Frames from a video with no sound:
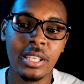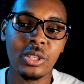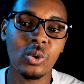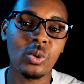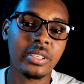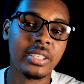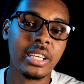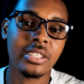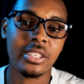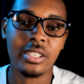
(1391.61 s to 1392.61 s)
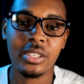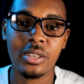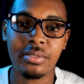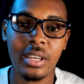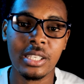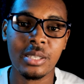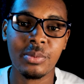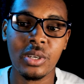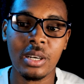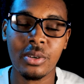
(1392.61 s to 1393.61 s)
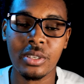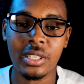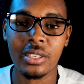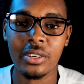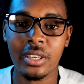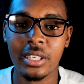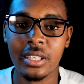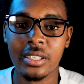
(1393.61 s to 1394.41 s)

the whole sensor stuff I spoke about earlier,